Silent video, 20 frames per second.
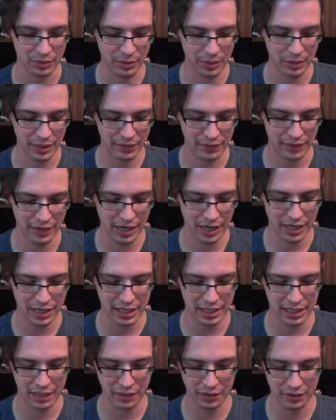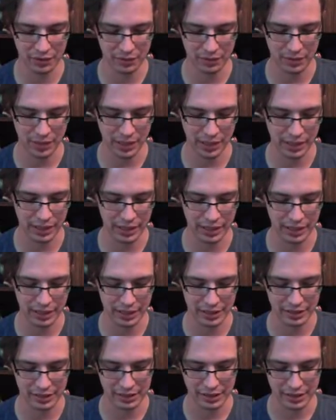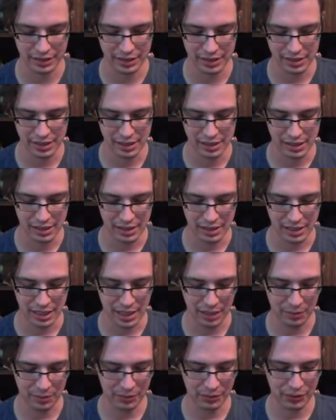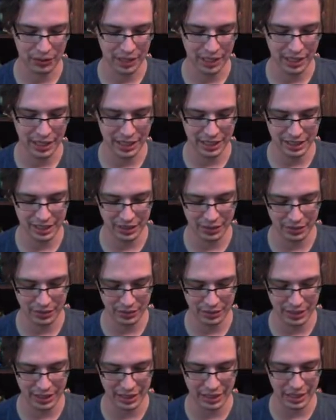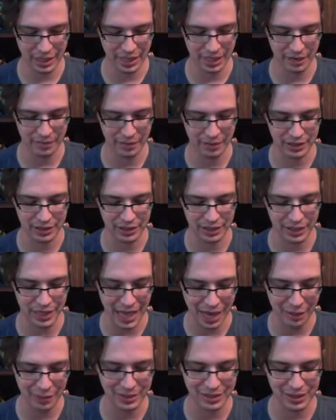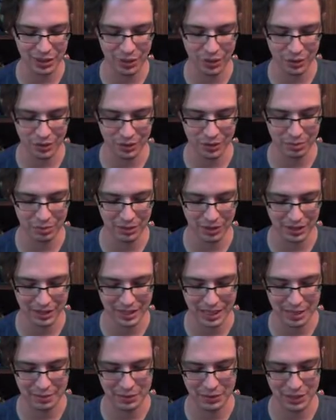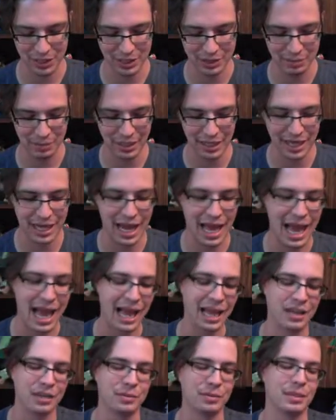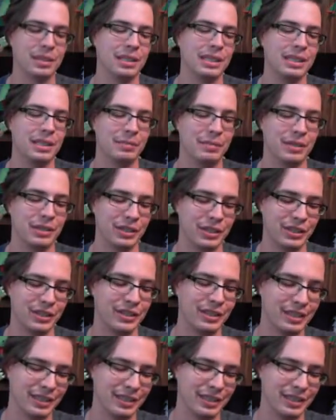We have got another ingot. I will try to get to those at the end of the mission. That was a horrible example. So let's play an actual league mission.